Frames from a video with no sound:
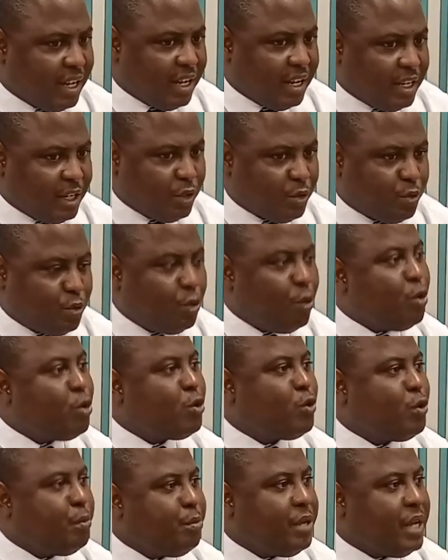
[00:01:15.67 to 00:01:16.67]
It could
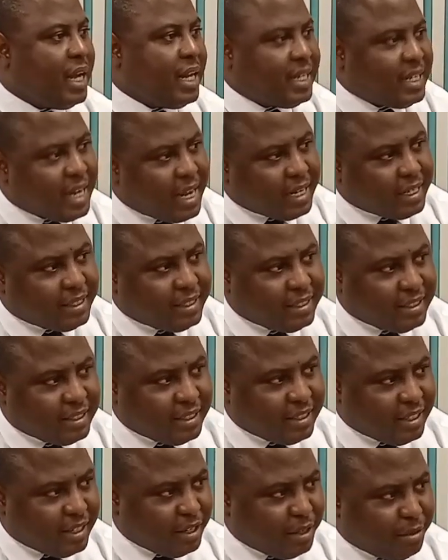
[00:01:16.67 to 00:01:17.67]
also be attacked,
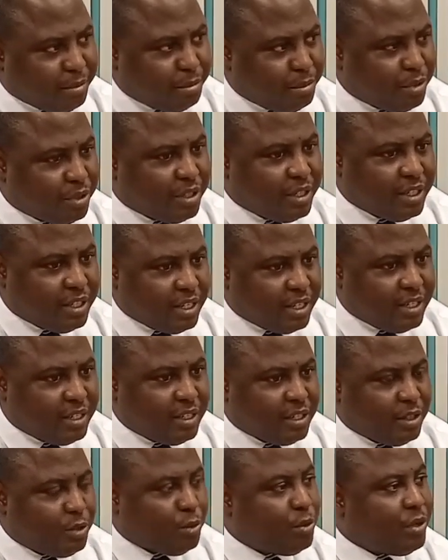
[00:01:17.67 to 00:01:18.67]
but he
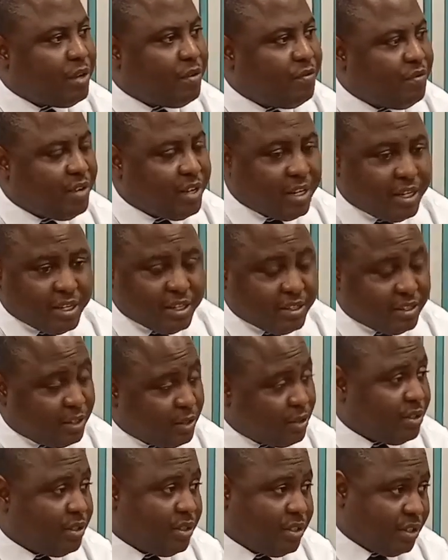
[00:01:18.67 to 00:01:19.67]
took a very
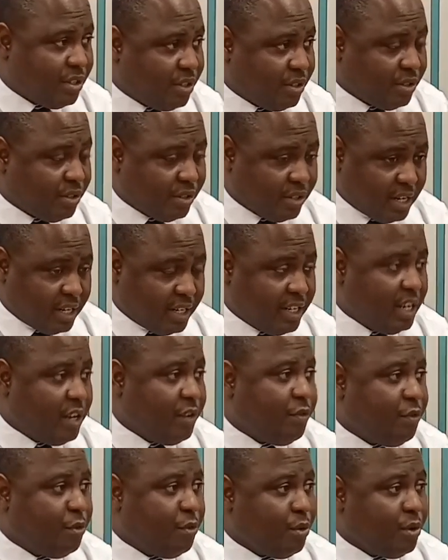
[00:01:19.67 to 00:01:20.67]
serious decision, and
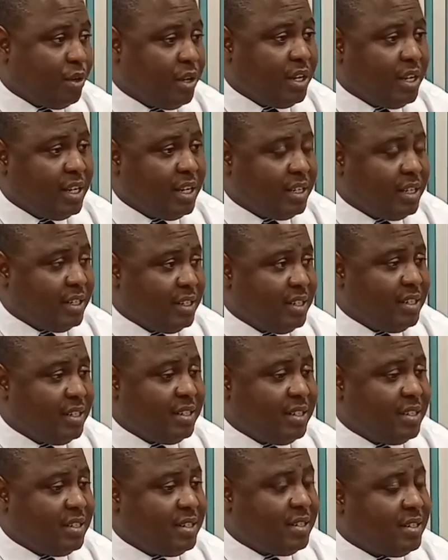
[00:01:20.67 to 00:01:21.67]
therefore this
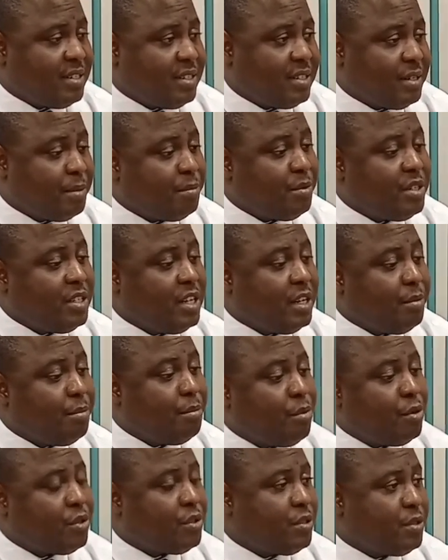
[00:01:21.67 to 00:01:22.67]
is something that
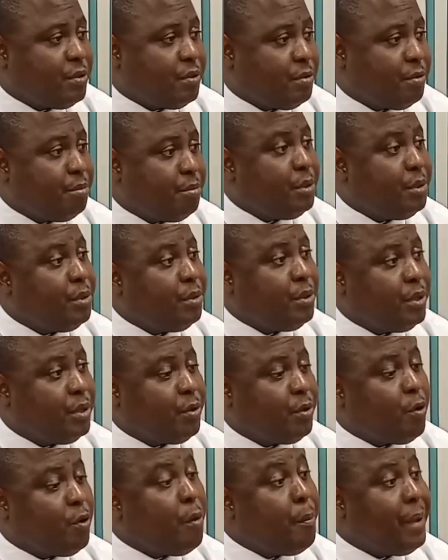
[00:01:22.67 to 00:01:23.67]
must be
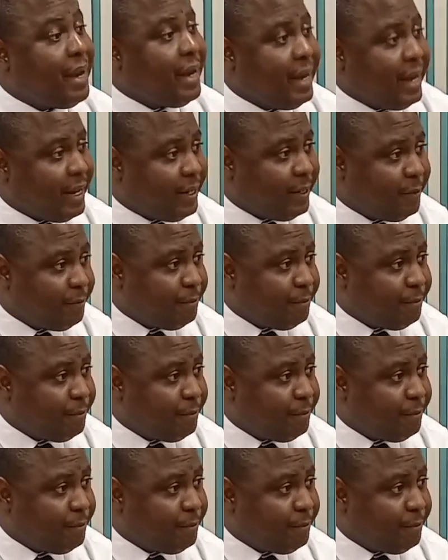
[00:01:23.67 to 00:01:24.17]
commended.